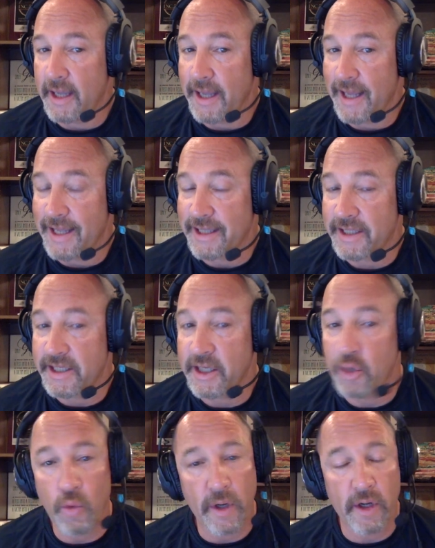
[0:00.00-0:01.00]
and
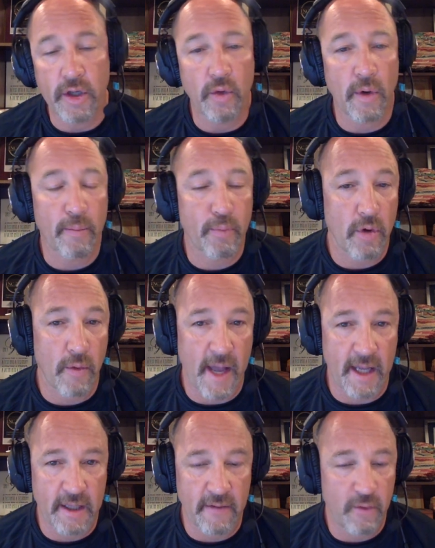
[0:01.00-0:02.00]
see where you are
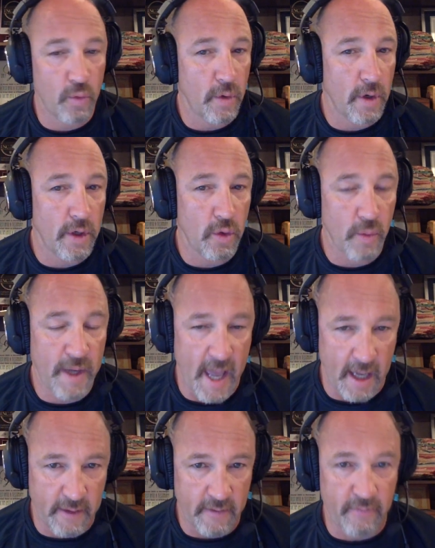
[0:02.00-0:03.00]
proactive and where are you
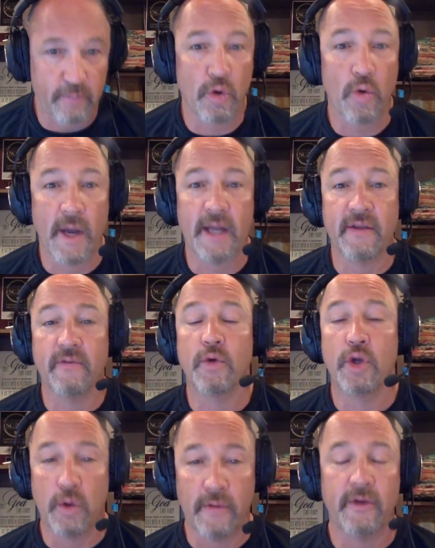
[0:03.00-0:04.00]
reactive. Proactive,
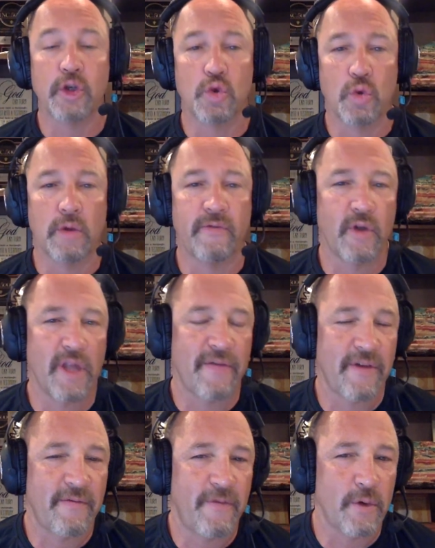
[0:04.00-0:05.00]
where you have control of your life.
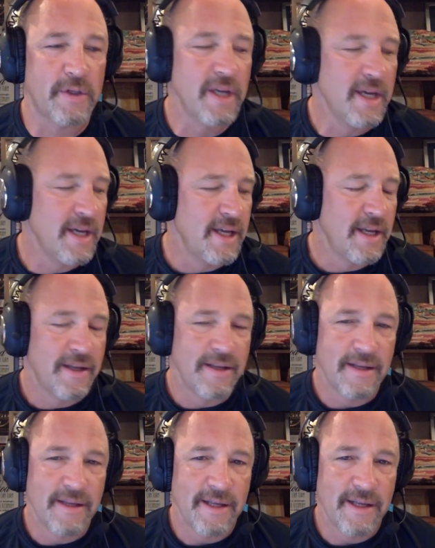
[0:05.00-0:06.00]
Folks,
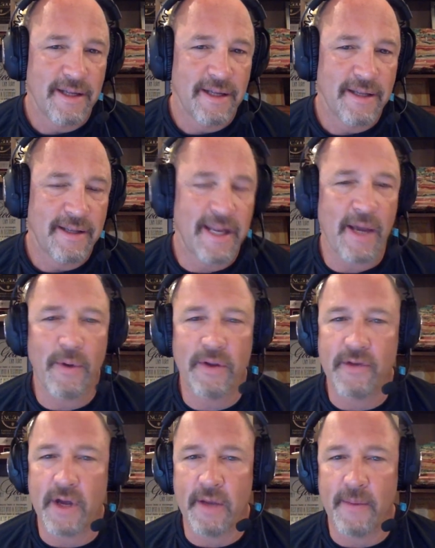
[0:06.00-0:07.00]
today I want
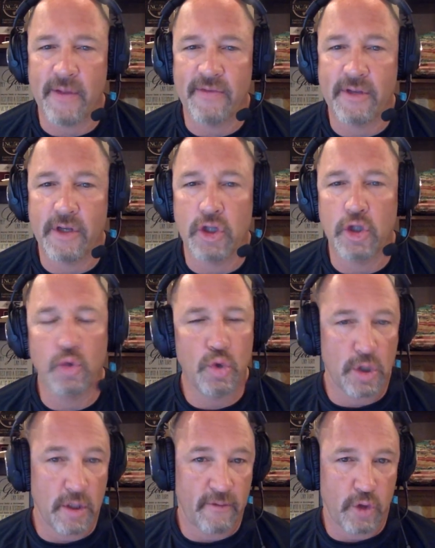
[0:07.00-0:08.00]
to talk about the
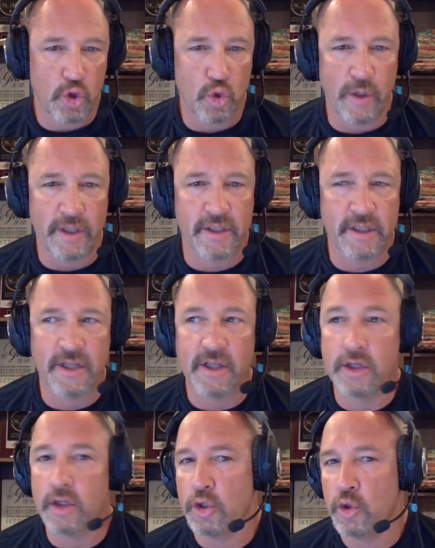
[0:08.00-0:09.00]
delusion of choice. The
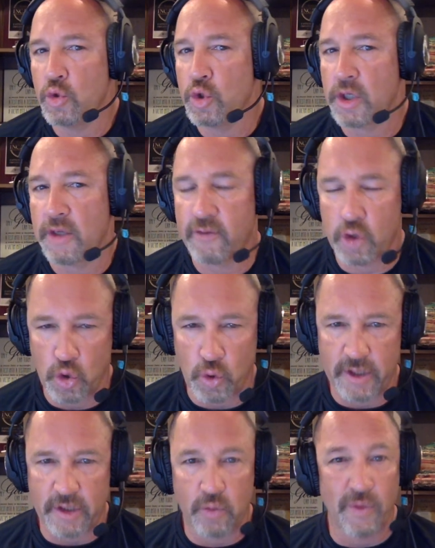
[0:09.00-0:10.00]
delusion of
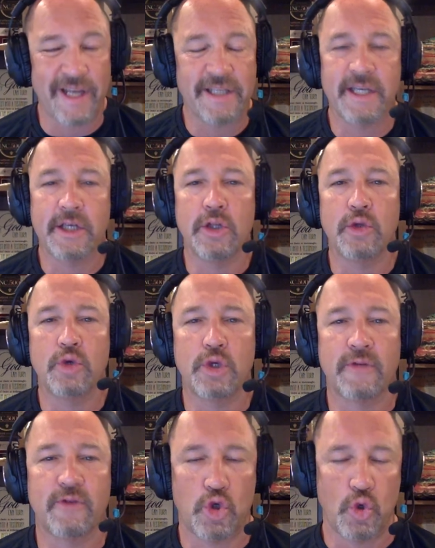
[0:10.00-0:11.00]
choice. And when I say
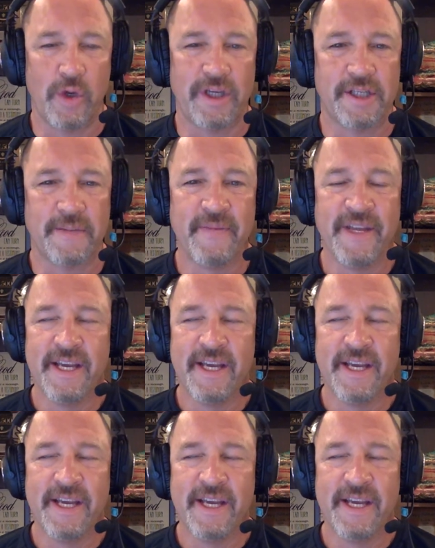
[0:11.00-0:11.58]
delusion of choice,